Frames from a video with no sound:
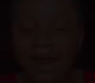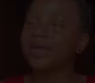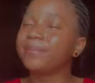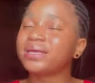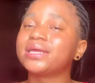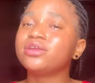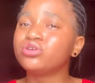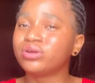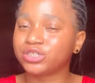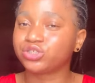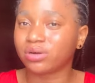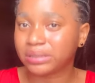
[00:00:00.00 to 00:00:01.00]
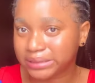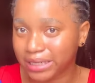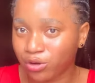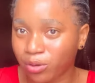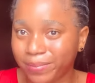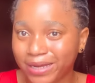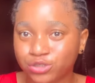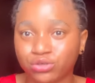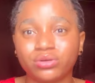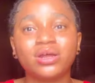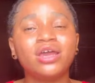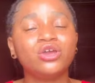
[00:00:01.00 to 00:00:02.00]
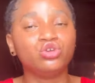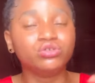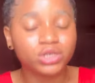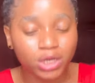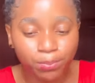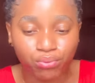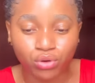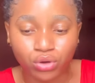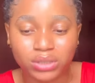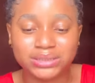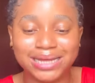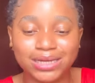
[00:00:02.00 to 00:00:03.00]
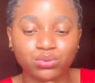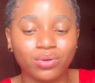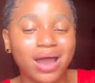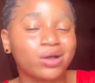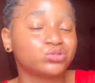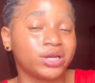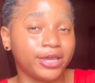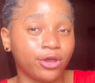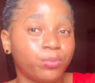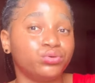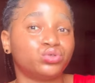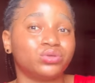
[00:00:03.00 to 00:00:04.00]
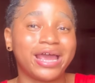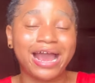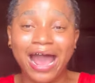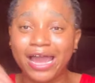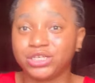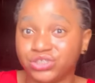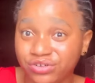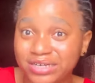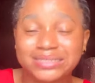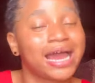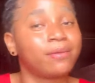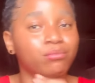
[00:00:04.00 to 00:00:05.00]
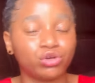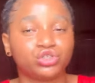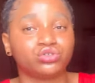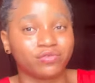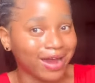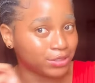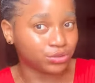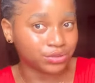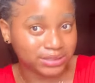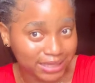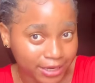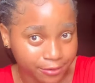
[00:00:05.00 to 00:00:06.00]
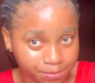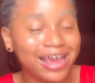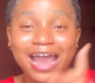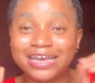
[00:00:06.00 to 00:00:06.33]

In maintaining your natural skin complexion, you need products that will actually help you to like hydrate and moisturize your skin.